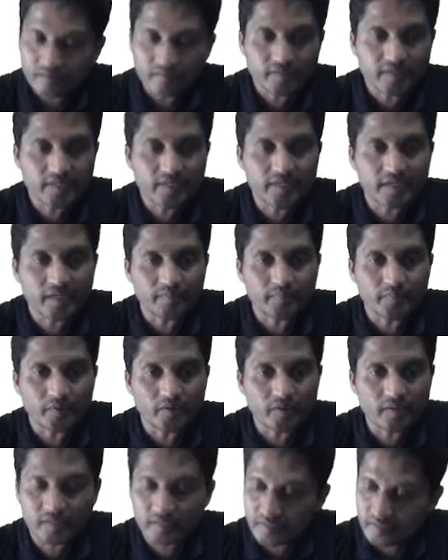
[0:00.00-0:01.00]
Okay,
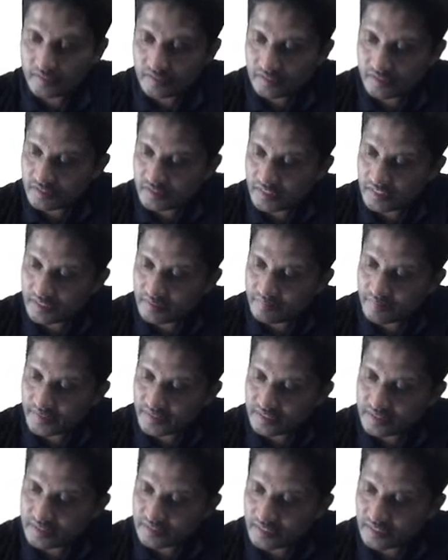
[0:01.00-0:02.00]
upon this is sec
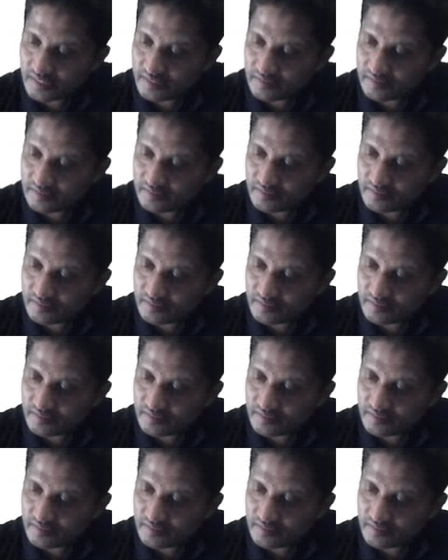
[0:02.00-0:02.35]
minus tan.